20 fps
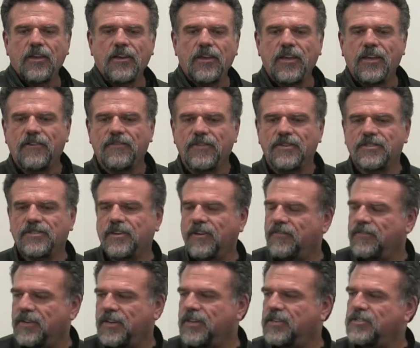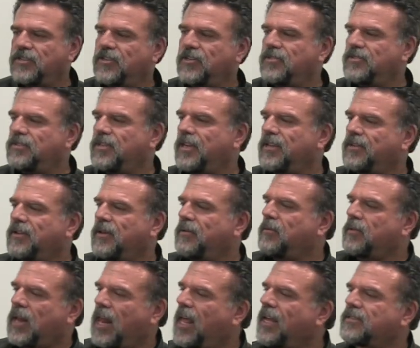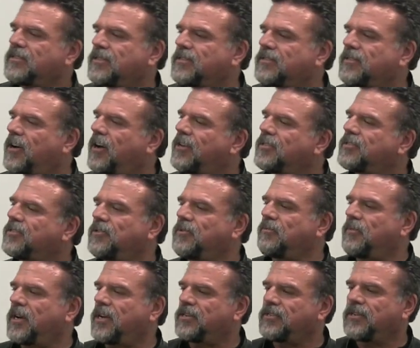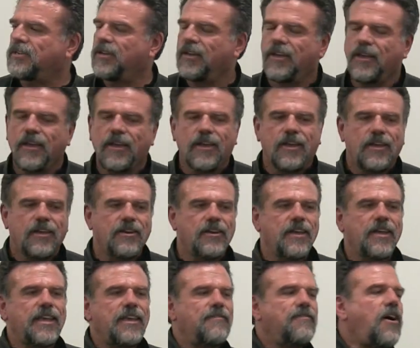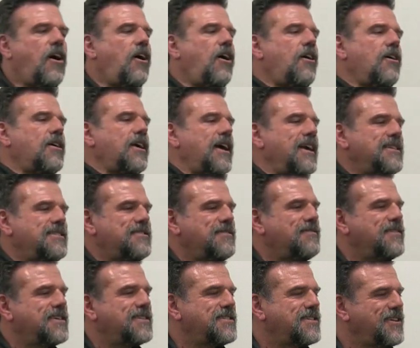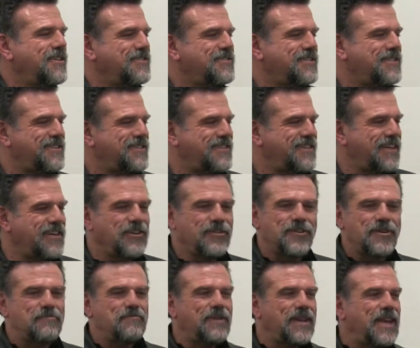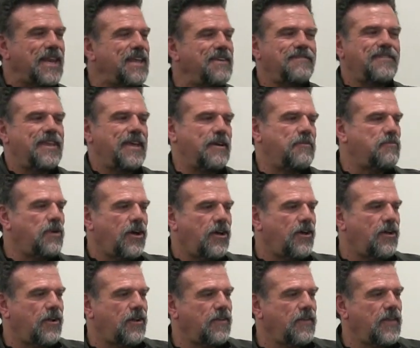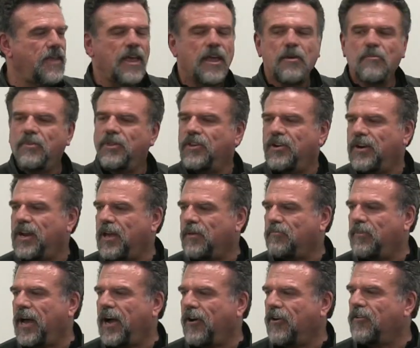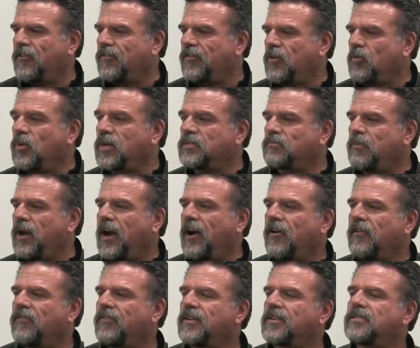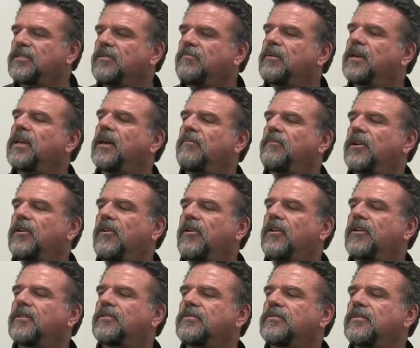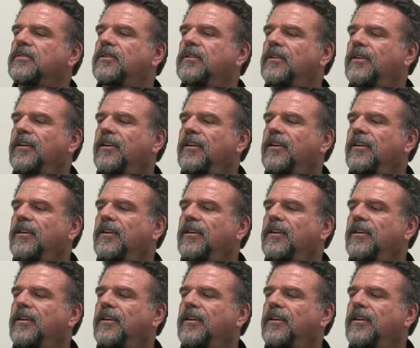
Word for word: You can give yourself an excuse that classes cost too much. You can give all kinds of excuses and you can believe them all. But they're not powerful. What's powerful is to become an artist,